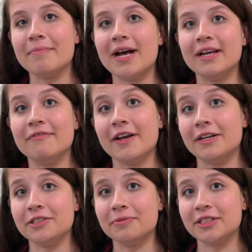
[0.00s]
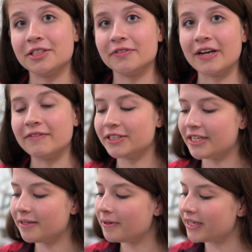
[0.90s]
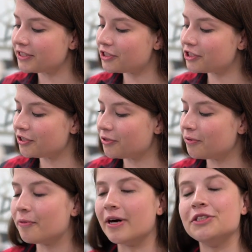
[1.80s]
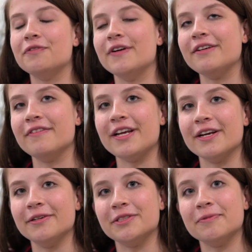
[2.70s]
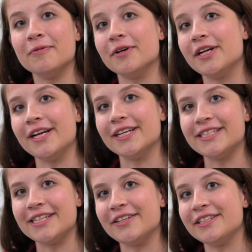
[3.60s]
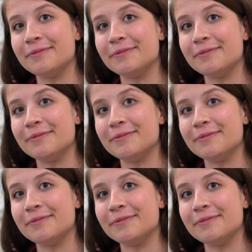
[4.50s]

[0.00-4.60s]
My finals week survival tip is to watch funny videos while working on serious